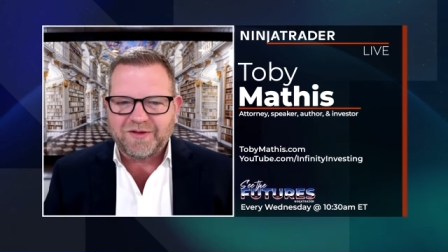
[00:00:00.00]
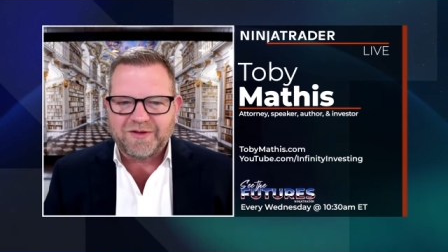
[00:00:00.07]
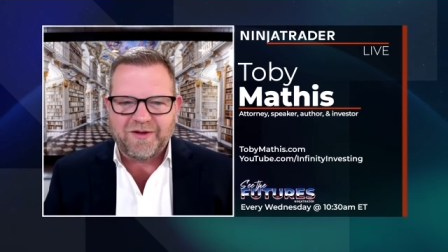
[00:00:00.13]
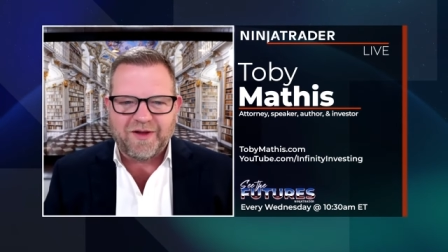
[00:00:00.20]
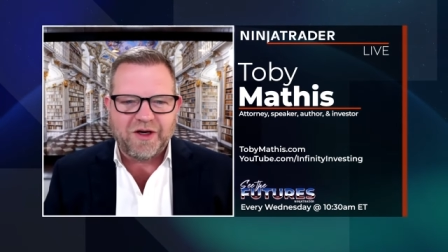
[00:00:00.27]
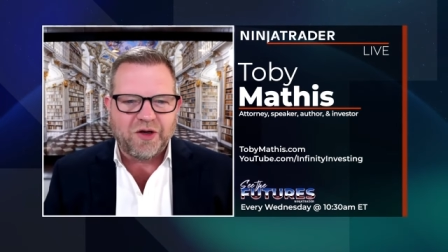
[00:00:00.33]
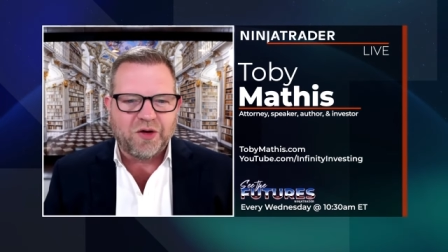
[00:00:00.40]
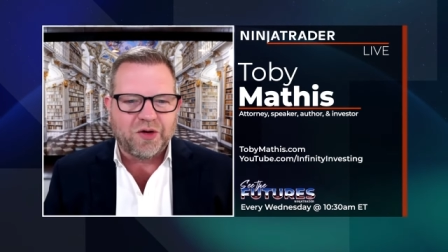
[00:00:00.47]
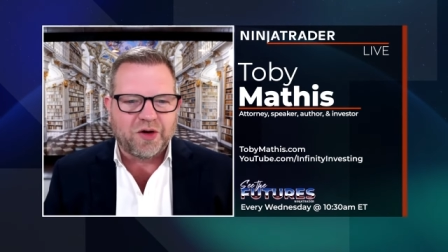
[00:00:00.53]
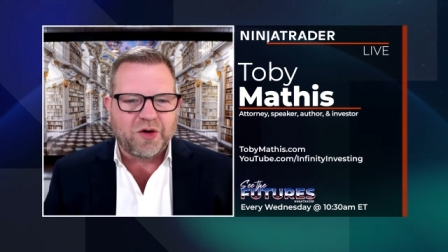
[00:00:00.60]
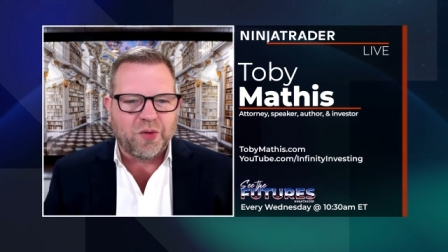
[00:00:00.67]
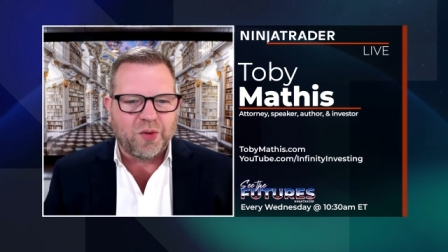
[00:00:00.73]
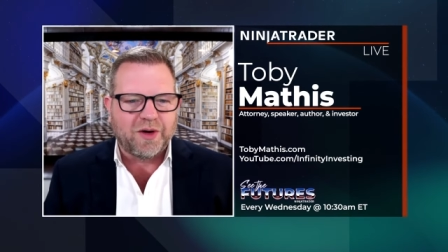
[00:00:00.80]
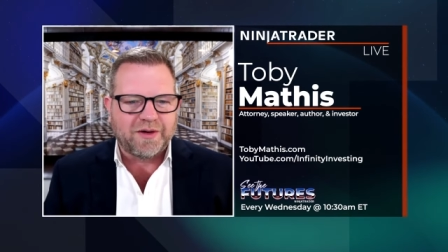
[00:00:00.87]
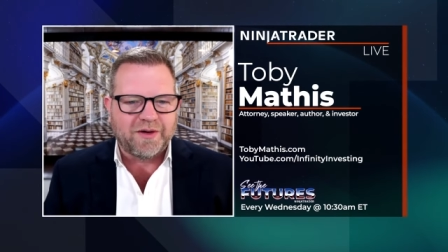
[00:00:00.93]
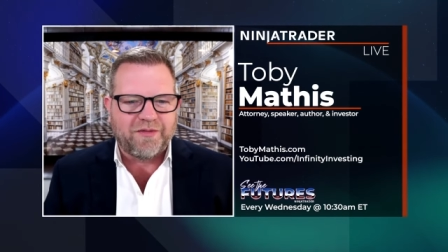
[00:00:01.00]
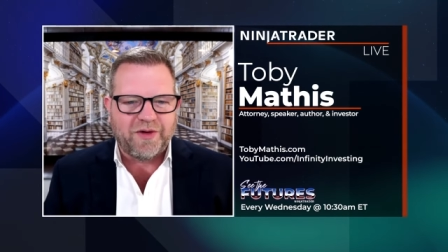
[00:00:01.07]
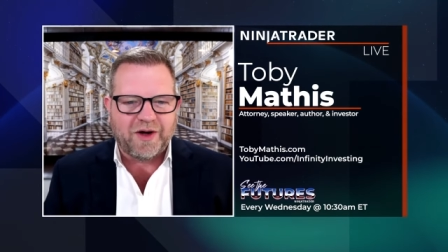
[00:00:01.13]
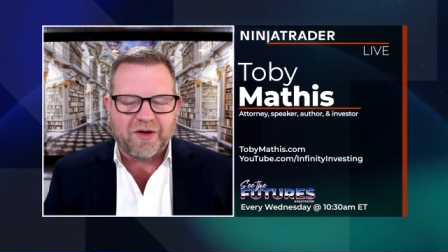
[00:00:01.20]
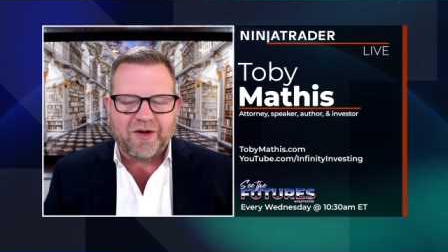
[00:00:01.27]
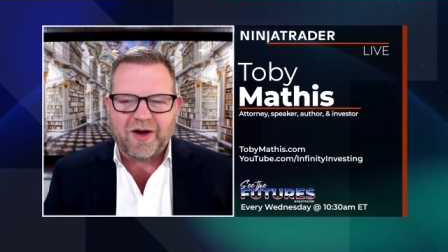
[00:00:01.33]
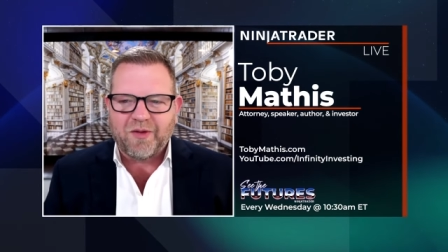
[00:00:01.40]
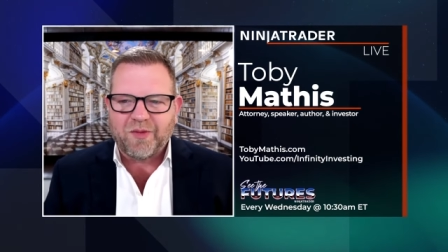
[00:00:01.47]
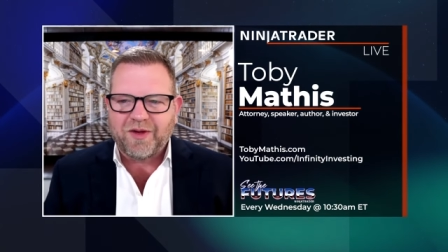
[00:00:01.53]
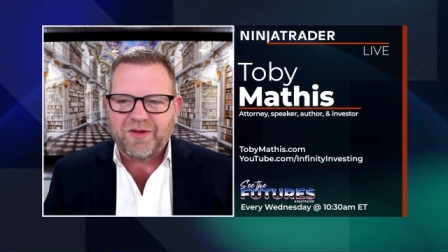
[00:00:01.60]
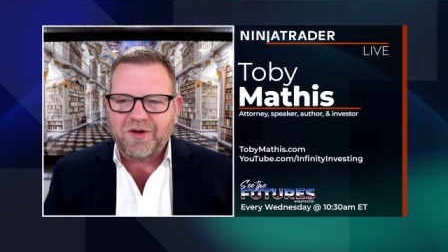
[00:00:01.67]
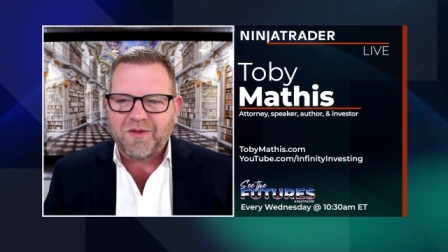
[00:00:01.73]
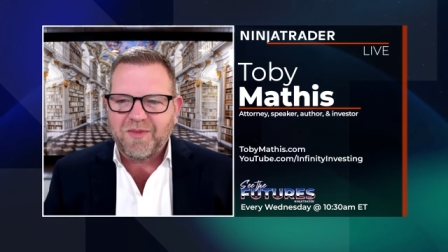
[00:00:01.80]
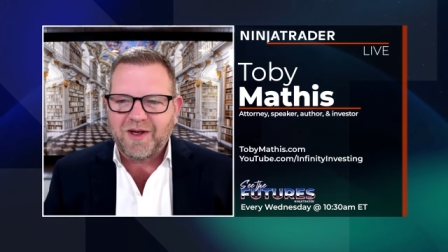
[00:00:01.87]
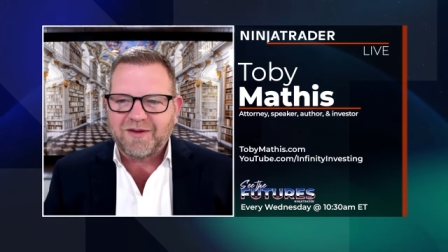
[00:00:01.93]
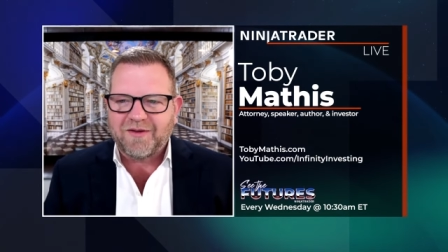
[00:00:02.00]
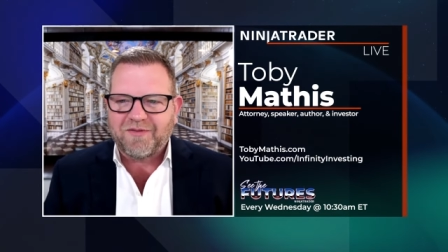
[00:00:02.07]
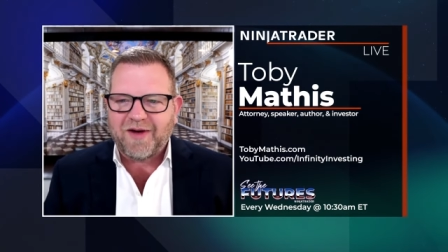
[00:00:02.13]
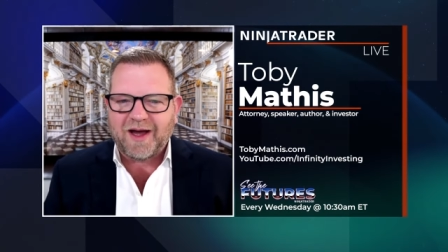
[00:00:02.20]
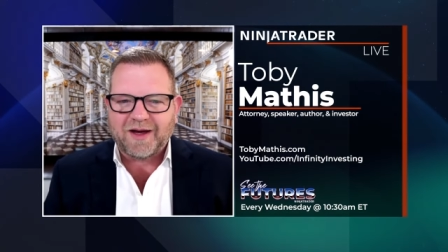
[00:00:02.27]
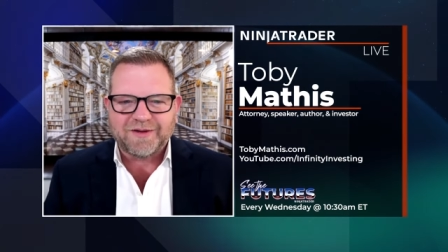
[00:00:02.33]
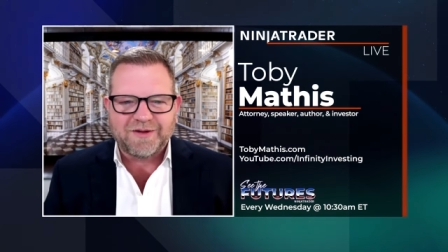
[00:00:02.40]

And then you go to court to figure out whether you meet the facts and